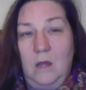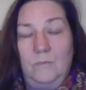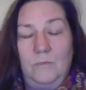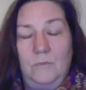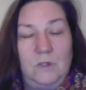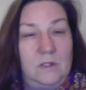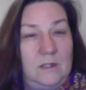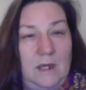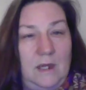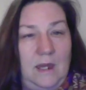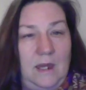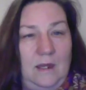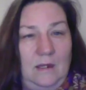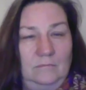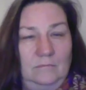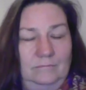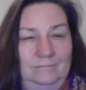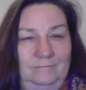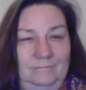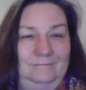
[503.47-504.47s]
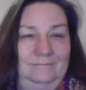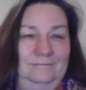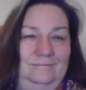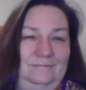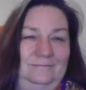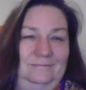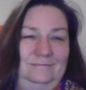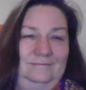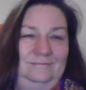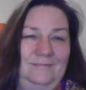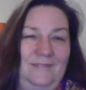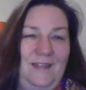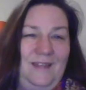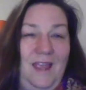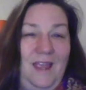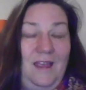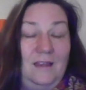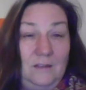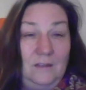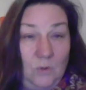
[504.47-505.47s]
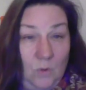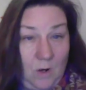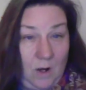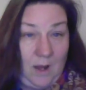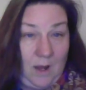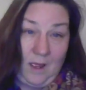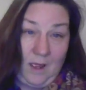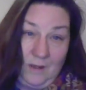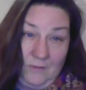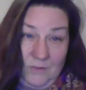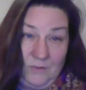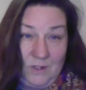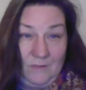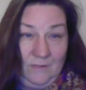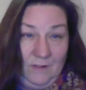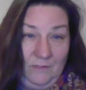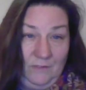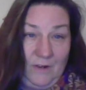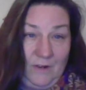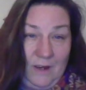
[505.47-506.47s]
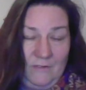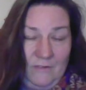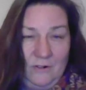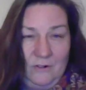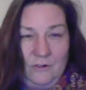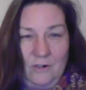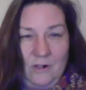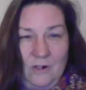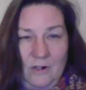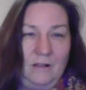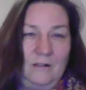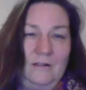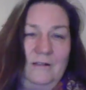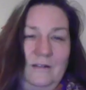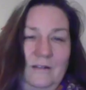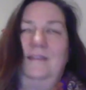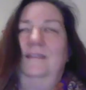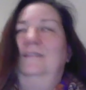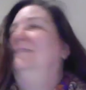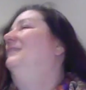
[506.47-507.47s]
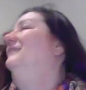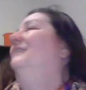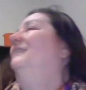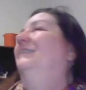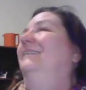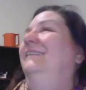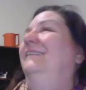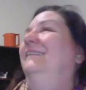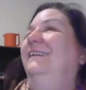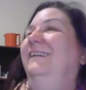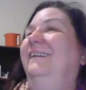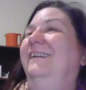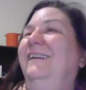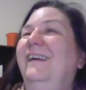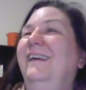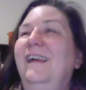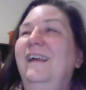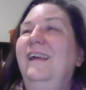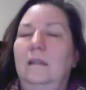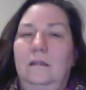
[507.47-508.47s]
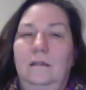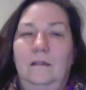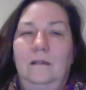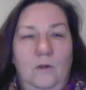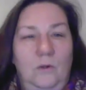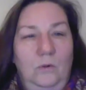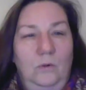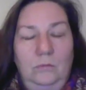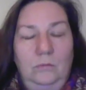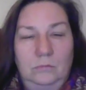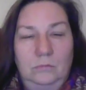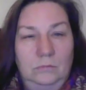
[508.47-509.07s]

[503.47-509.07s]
I'm just saying, do I have $7,500? No.